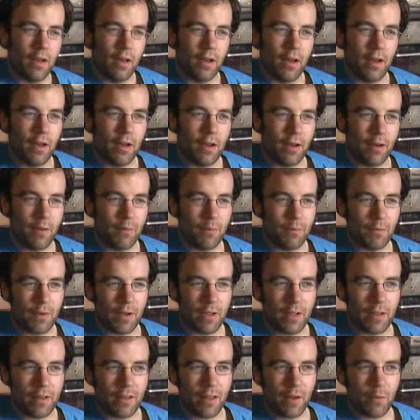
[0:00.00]

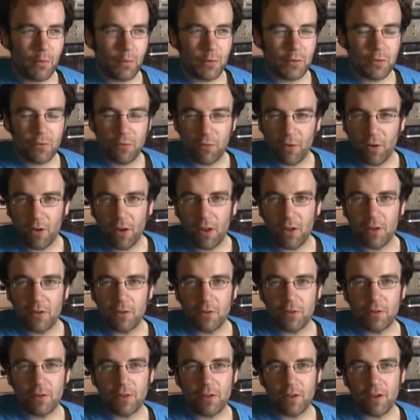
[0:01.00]
And that was
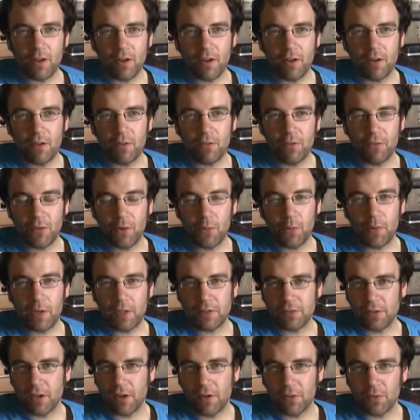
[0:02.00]
followed a few
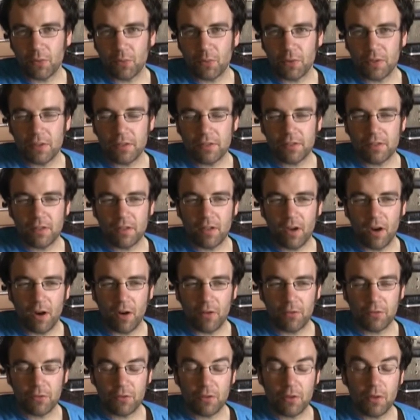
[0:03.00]
weeks after
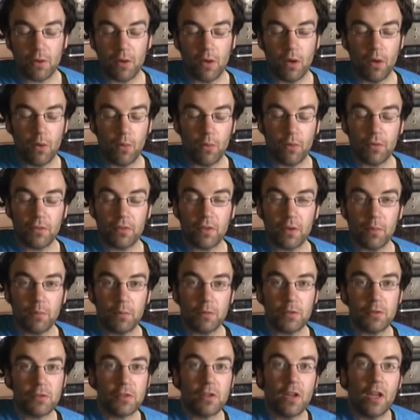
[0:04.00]
it with
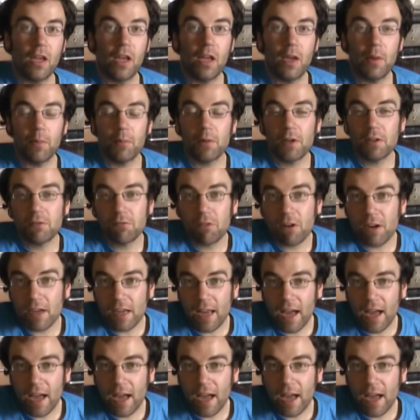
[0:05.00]
numbness in my right